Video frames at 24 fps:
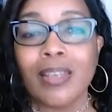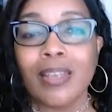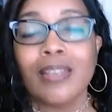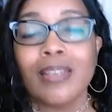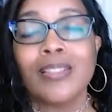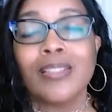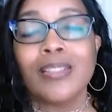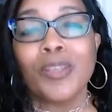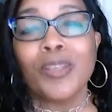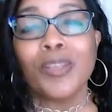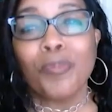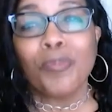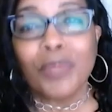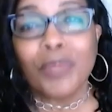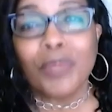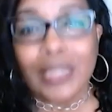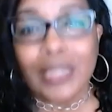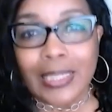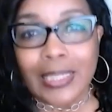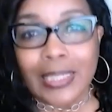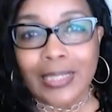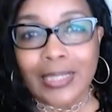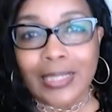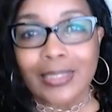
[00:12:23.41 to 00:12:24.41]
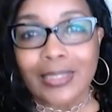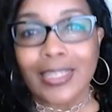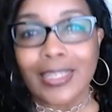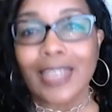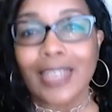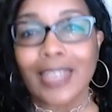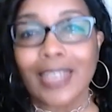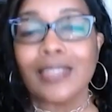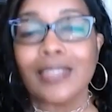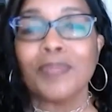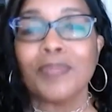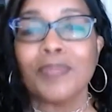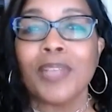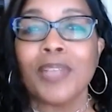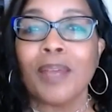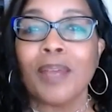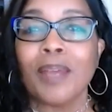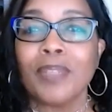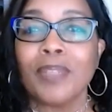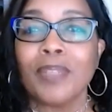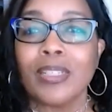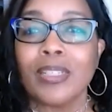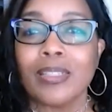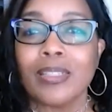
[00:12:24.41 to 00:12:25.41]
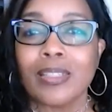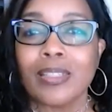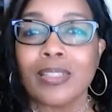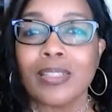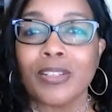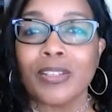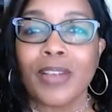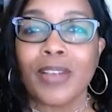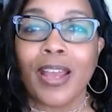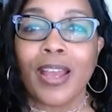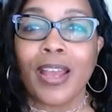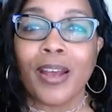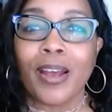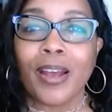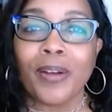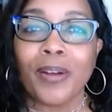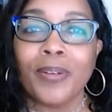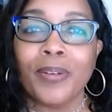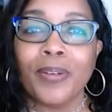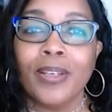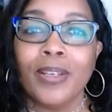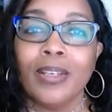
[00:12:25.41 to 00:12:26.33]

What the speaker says: So please take some time to consider how